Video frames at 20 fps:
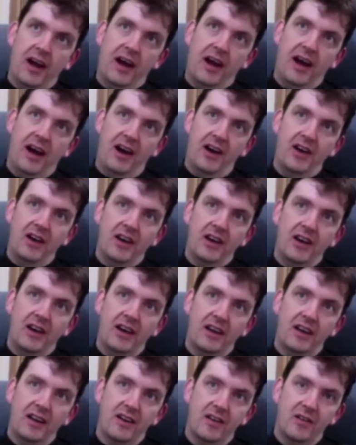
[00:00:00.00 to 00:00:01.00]
how
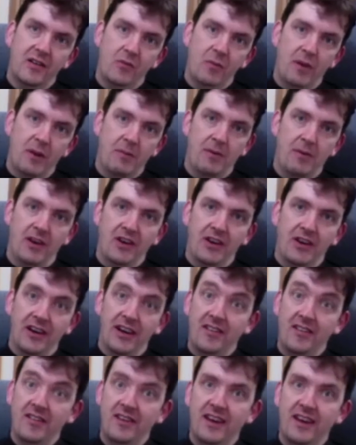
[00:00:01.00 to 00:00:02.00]
can people who are
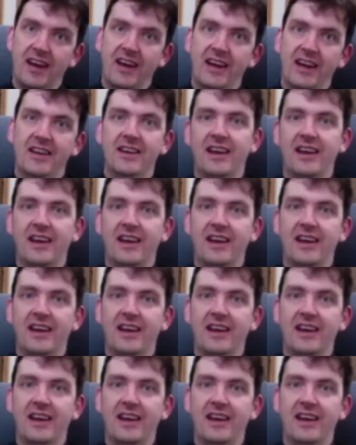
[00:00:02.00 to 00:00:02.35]
listening in